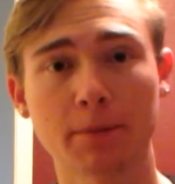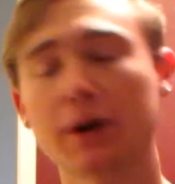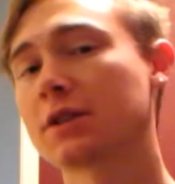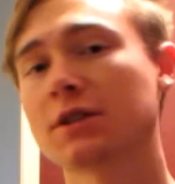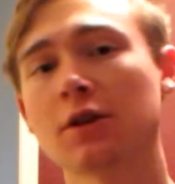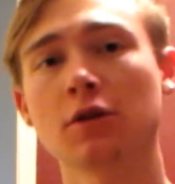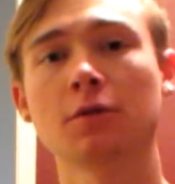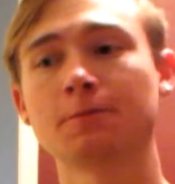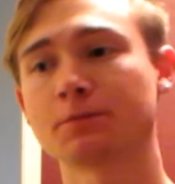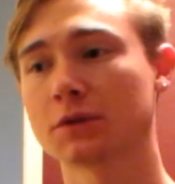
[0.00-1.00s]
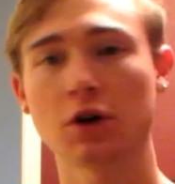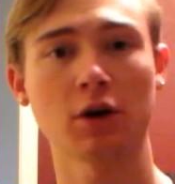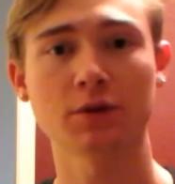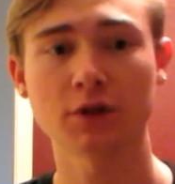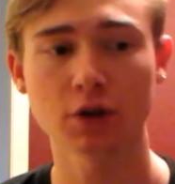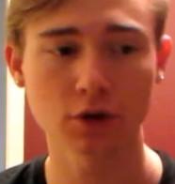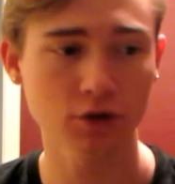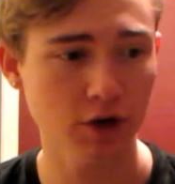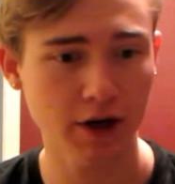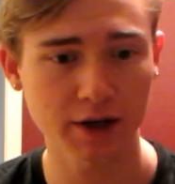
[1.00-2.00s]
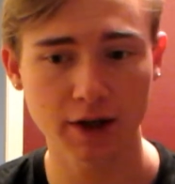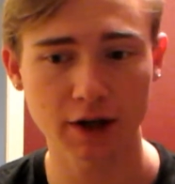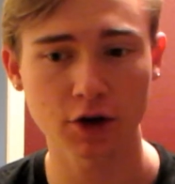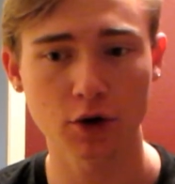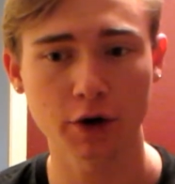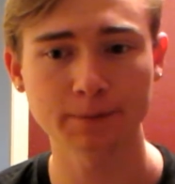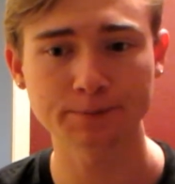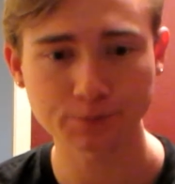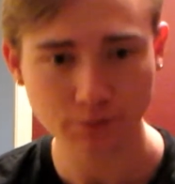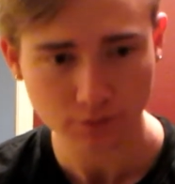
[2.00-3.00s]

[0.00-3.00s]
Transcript: But it's still, you know, I'm still trying to get it going,